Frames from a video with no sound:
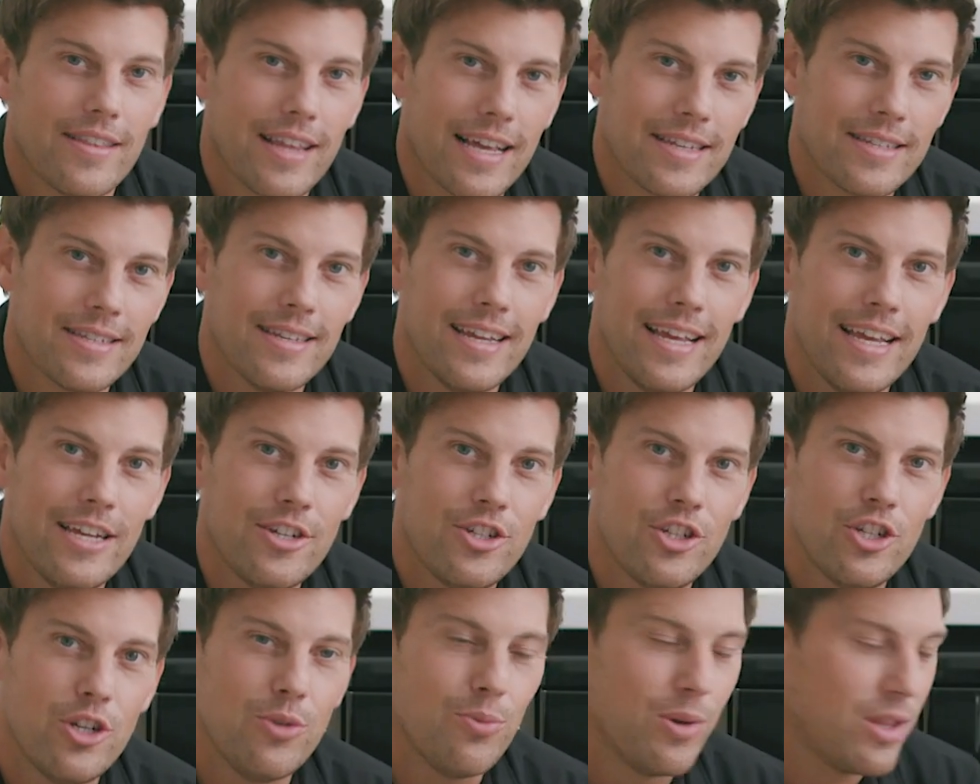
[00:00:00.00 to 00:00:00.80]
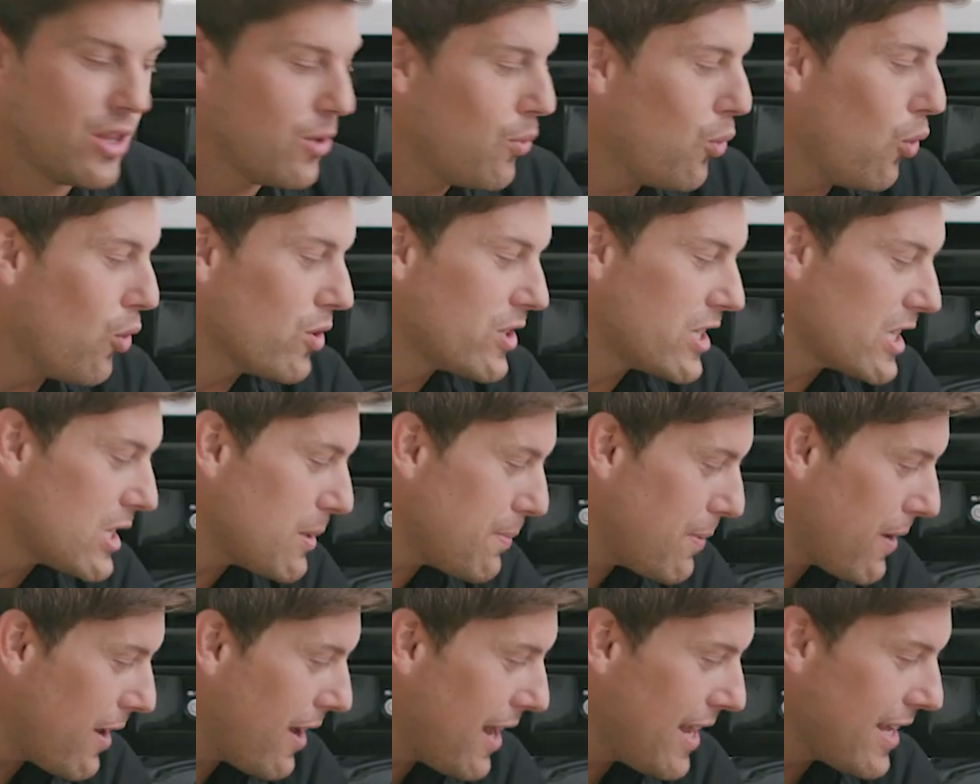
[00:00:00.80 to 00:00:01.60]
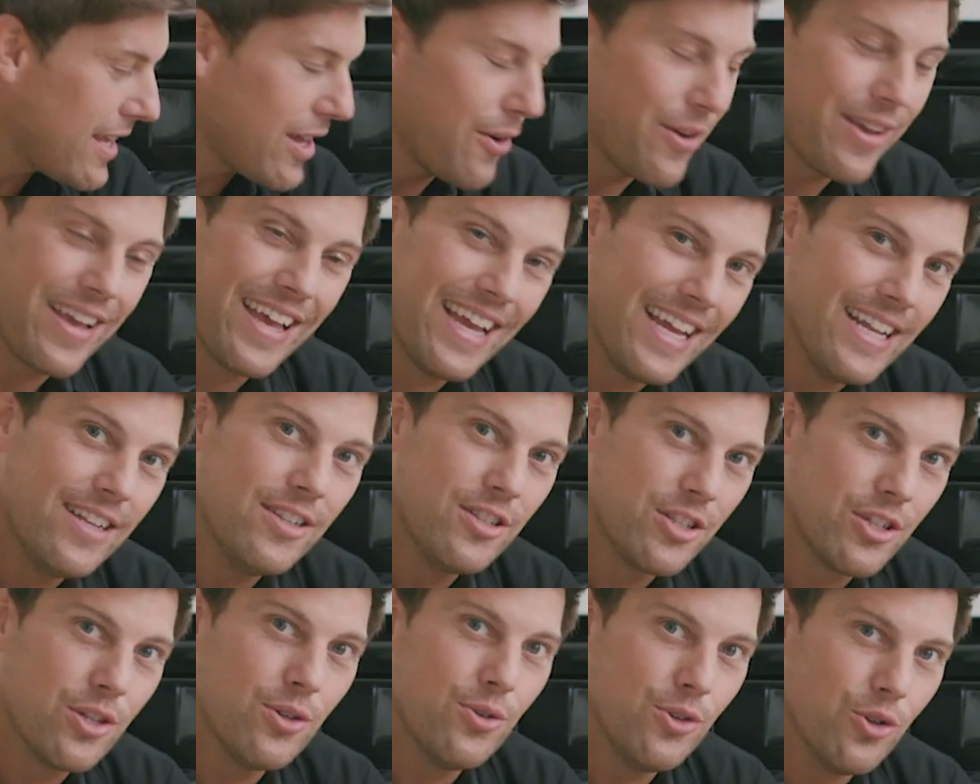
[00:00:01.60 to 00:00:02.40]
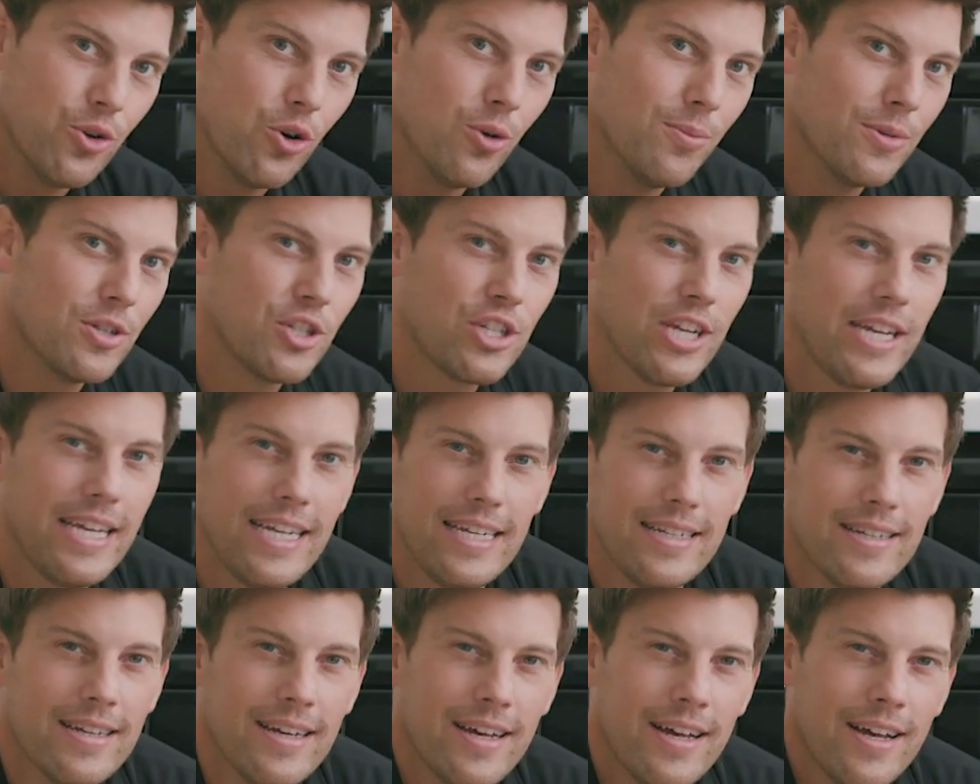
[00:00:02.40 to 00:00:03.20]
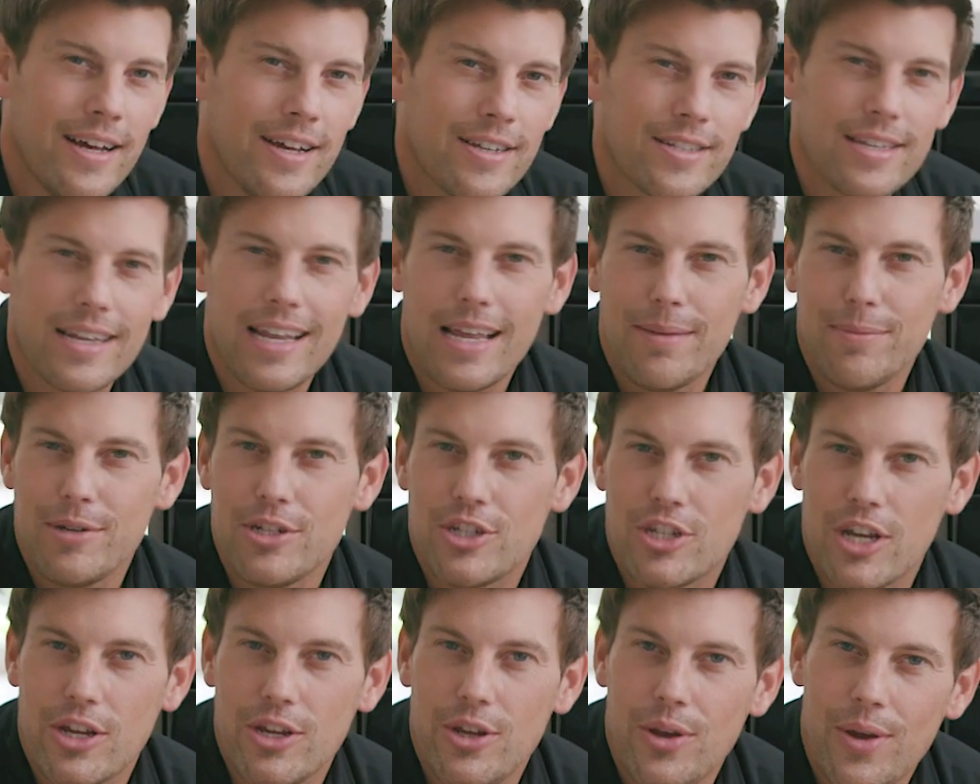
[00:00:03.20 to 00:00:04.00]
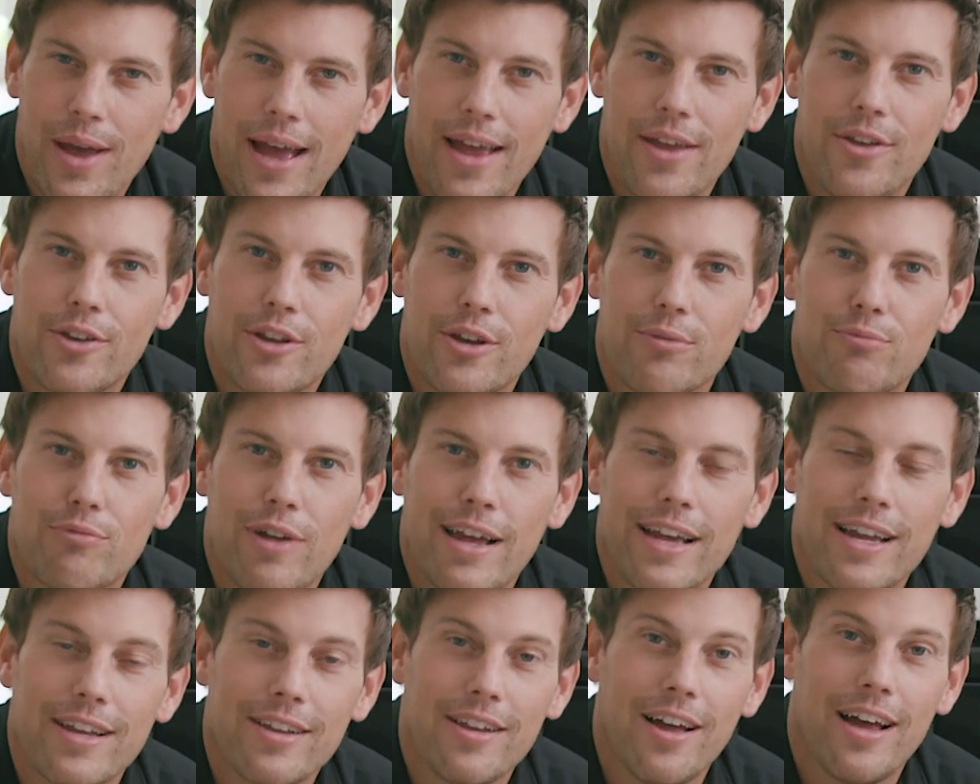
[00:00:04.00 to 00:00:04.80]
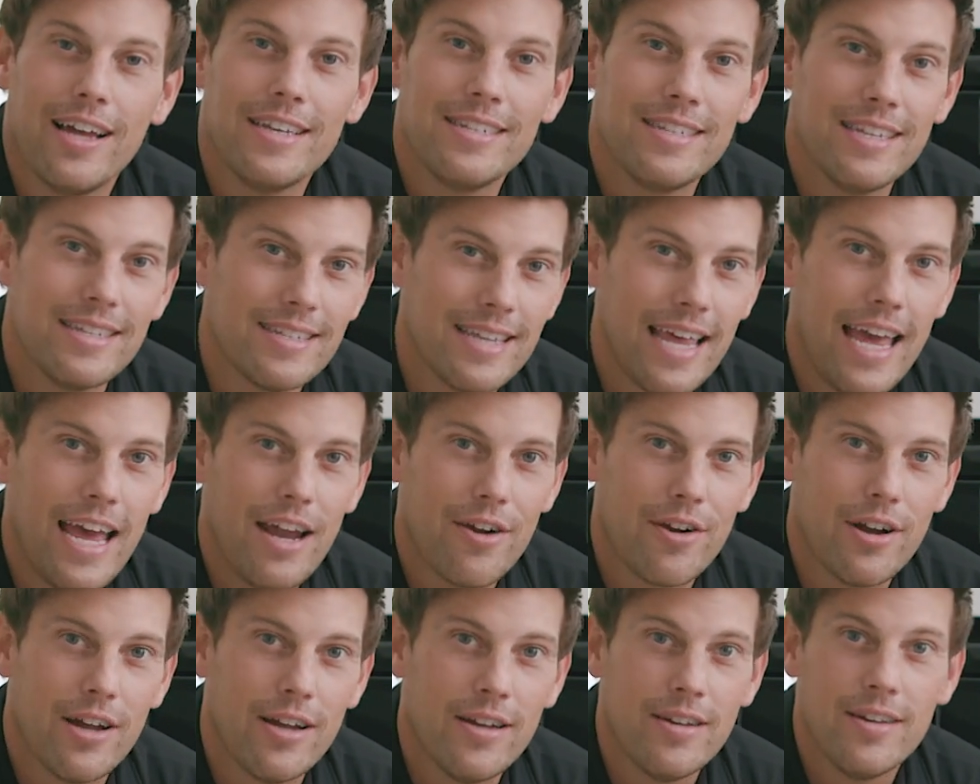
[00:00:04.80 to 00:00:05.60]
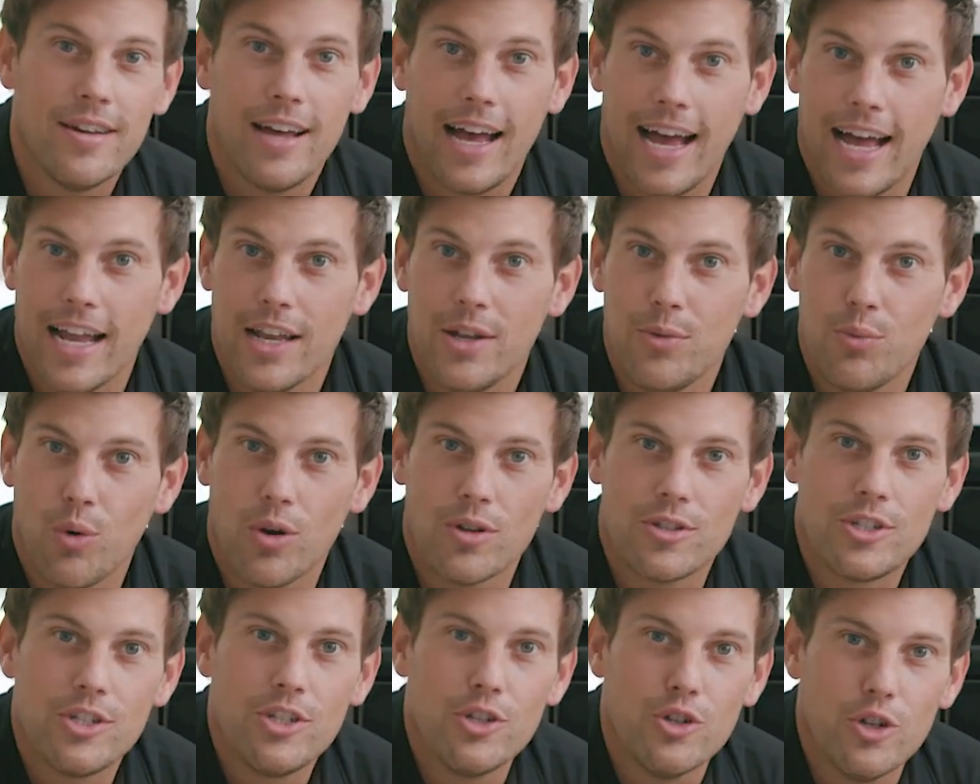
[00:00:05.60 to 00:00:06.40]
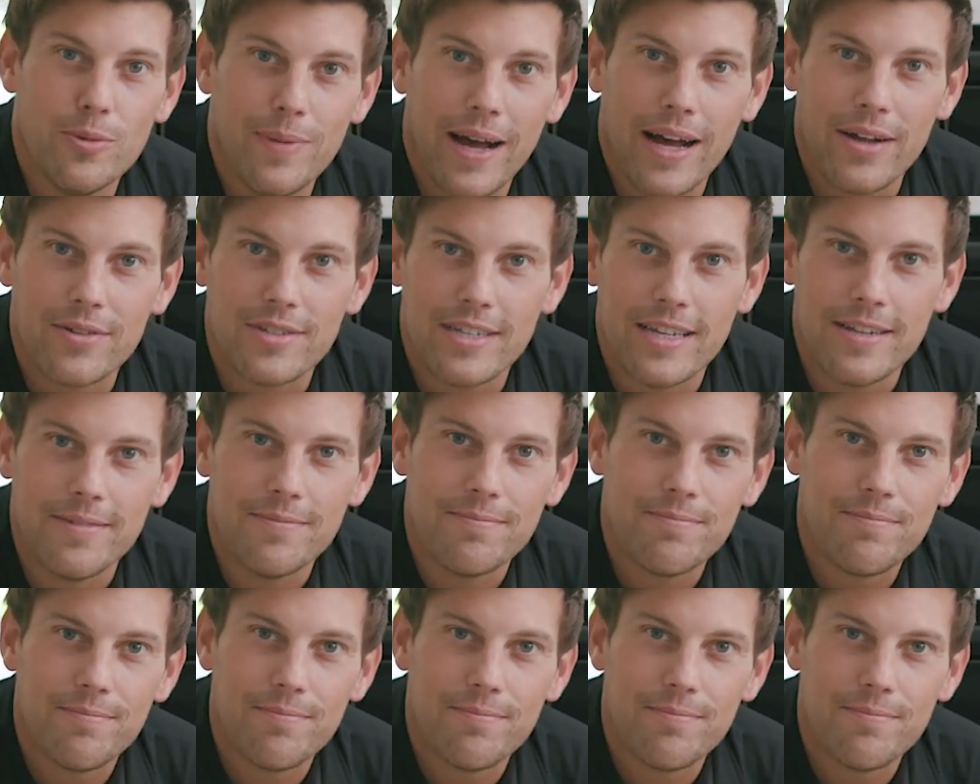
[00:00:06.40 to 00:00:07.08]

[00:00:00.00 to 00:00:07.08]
There's an issue with the water supply going into your machine. So let me show you how you can recognize this error and what to do about it.